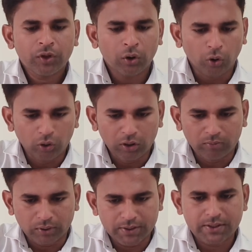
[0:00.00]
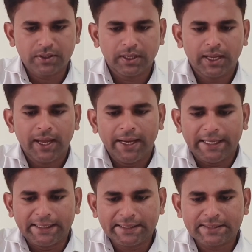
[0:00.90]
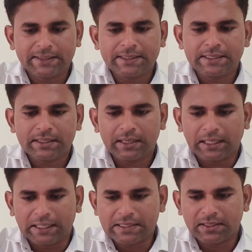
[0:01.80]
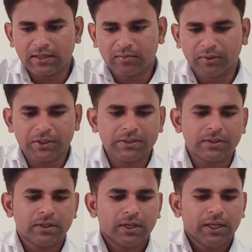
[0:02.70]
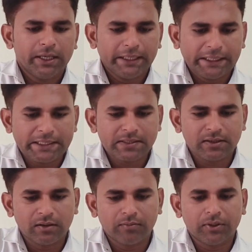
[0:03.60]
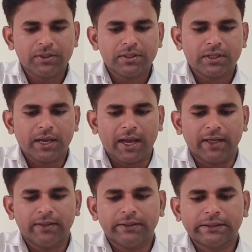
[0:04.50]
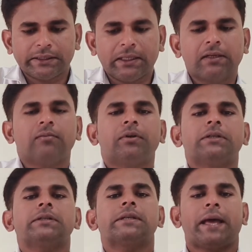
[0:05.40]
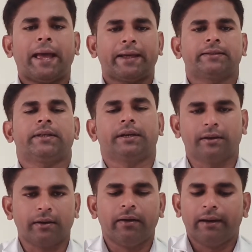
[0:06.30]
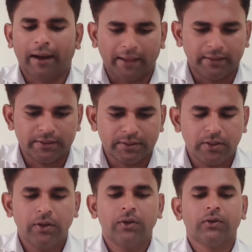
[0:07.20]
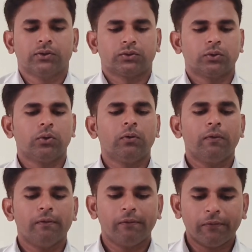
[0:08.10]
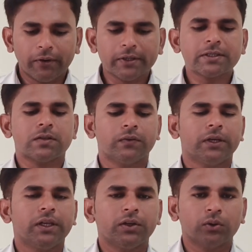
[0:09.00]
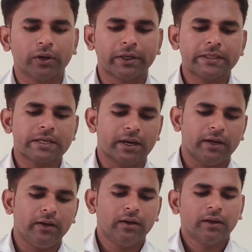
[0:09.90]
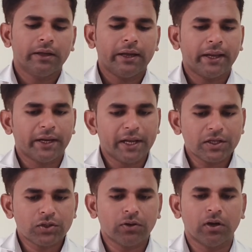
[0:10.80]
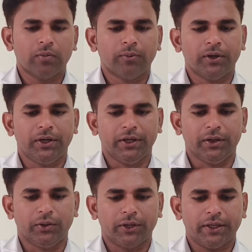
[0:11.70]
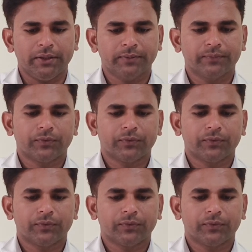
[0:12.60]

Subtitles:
whole numbers, integers, rational numbers, irrational numbers, and real numbers, etc. like this. So first we need to understand natural number here. Okay,